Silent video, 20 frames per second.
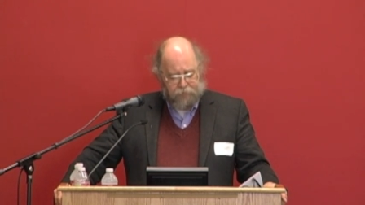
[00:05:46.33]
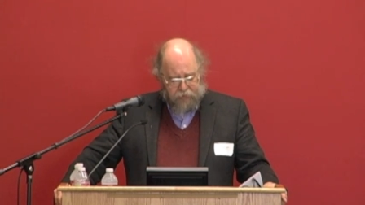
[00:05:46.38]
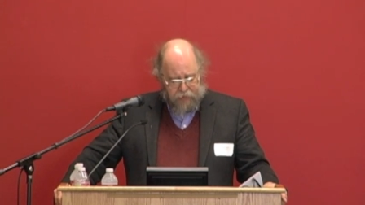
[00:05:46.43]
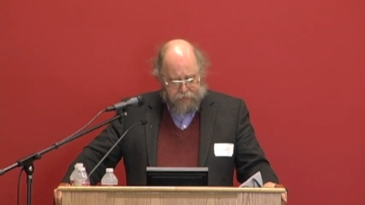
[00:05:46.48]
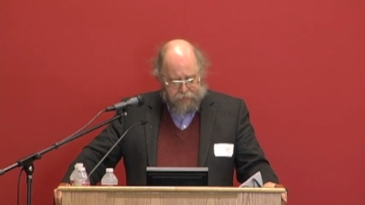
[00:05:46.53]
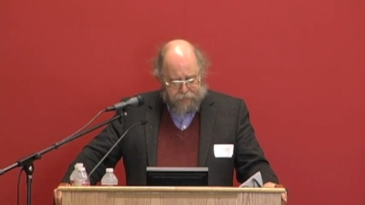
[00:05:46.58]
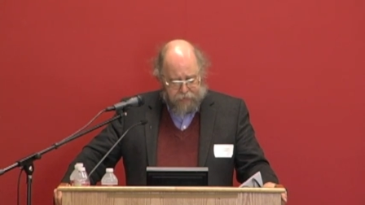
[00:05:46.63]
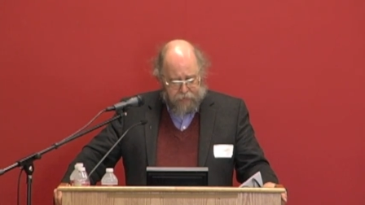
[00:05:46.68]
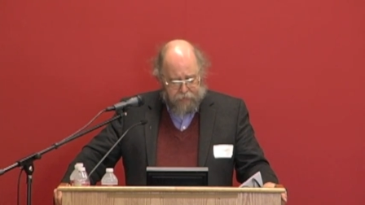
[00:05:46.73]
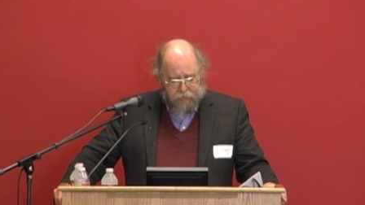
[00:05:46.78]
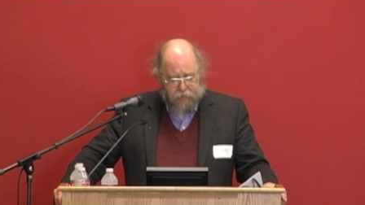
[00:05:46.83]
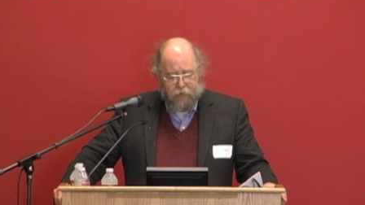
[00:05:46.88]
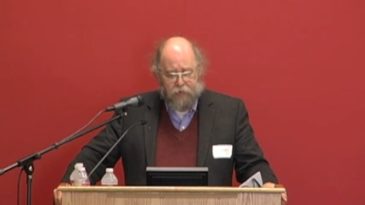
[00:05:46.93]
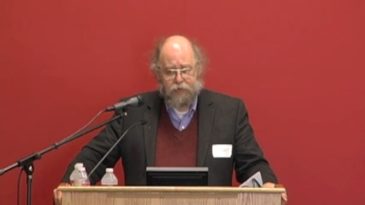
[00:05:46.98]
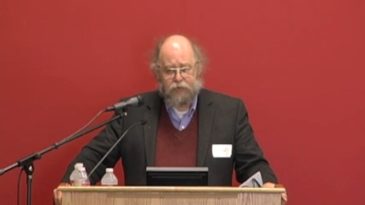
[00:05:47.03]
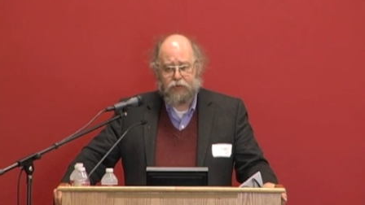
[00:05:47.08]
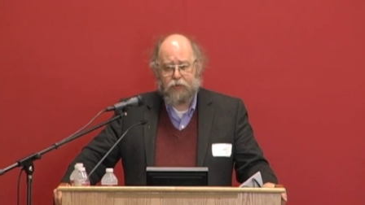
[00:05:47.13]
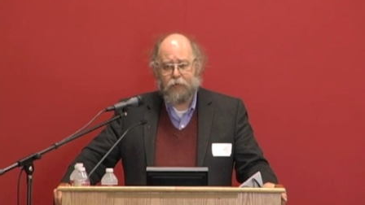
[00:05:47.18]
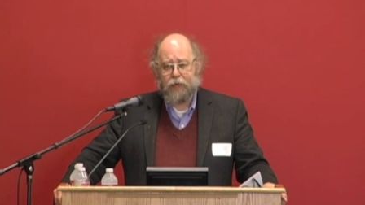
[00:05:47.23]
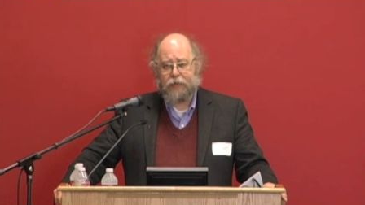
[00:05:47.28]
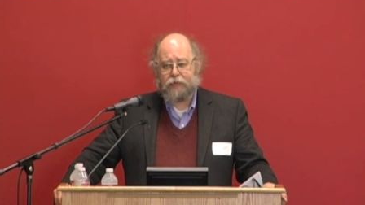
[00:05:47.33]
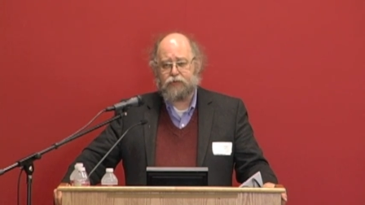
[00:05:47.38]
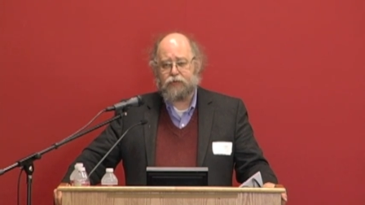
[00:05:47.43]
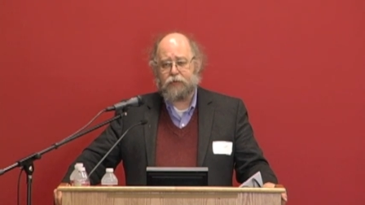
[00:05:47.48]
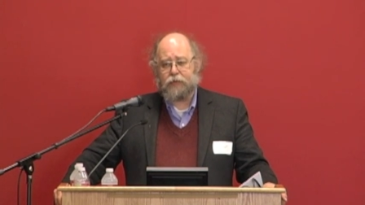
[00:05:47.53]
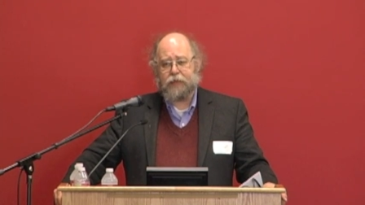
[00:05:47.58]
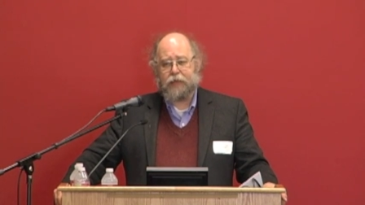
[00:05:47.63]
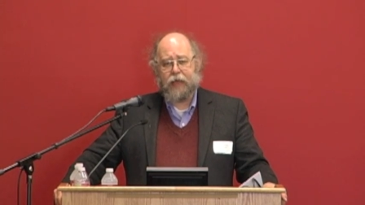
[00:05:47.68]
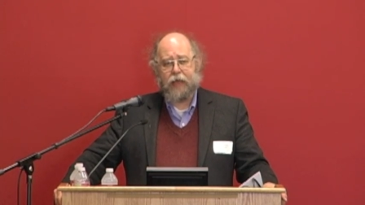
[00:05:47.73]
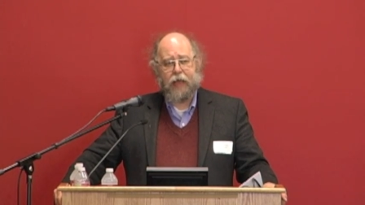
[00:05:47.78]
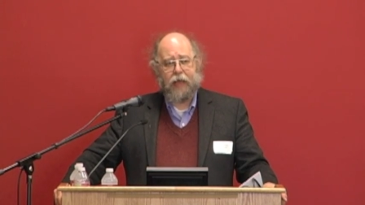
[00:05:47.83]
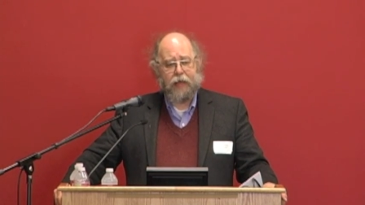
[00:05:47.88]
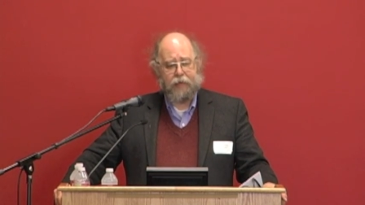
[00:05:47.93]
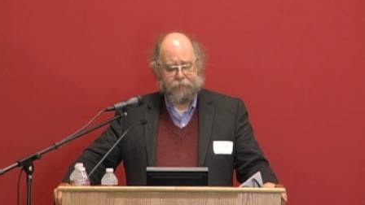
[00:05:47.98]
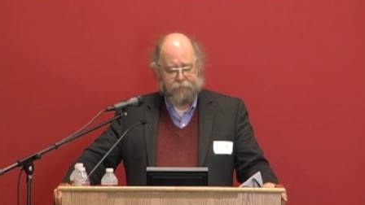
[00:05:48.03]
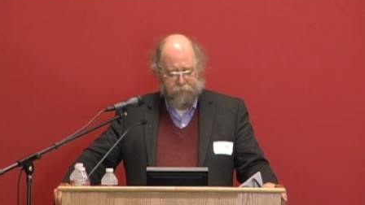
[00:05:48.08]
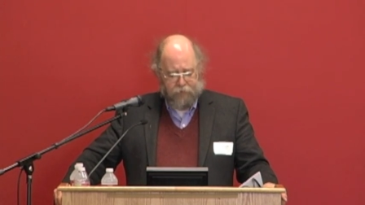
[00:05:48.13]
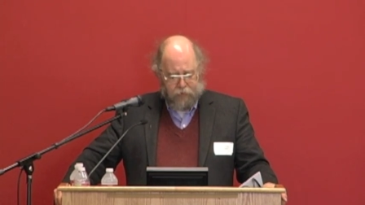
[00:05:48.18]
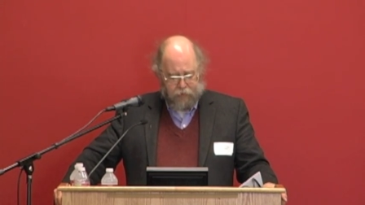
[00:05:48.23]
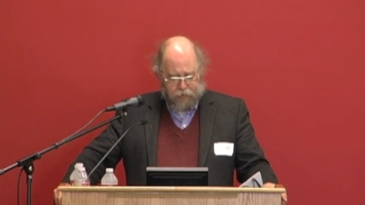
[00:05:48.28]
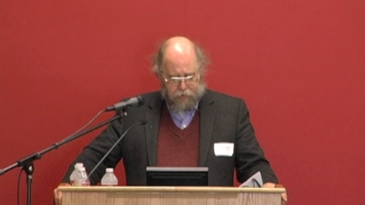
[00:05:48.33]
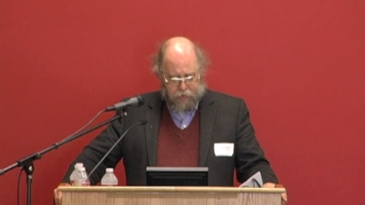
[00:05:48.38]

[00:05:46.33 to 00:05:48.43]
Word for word: In Descartes, you actually have